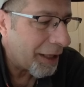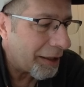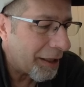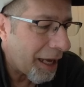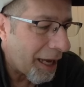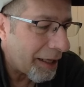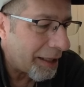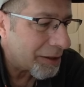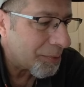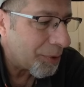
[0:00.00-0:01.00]
like that
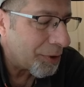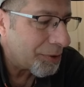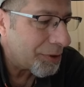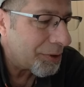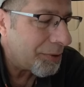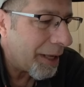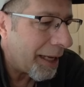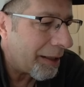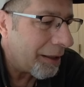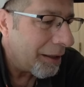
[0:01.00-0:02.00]
as opposed to
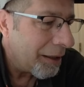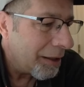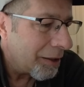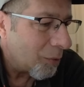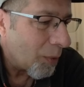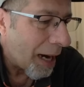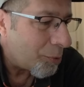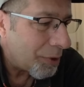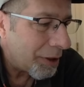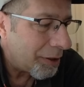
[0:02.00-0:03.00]
that
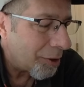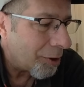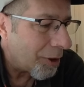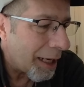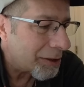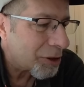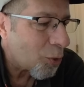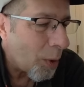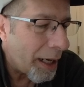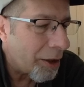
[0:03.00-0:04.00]
rounded or
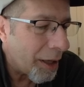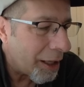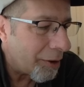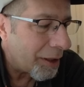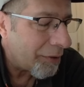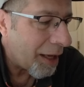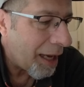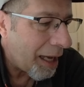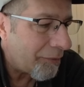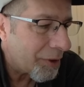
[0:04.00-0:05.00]
square area they
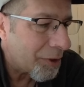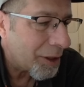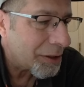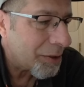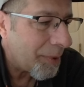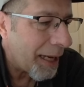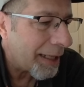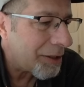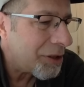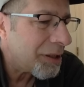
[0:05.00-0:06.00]
have across the
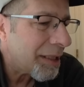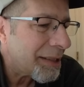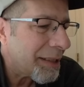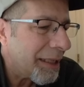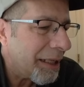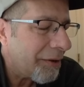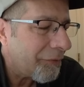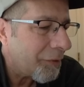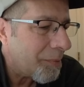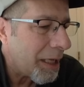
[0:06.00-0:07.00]
back. It just doesn't get
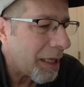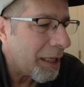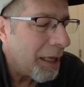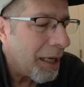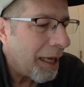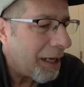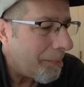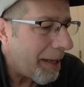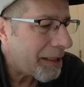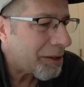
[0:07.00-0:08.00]
it for me, and
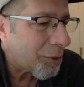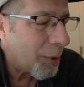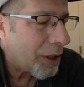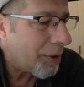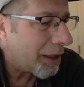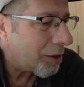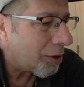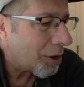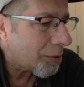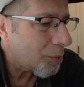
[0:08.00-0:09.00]
it makes the rear end
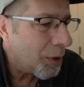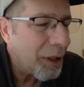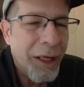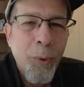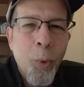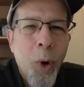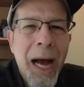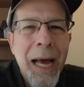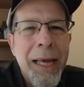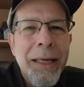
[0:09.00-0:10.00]
look really
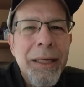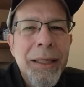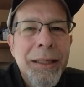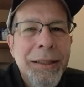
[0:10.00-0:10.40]
wide.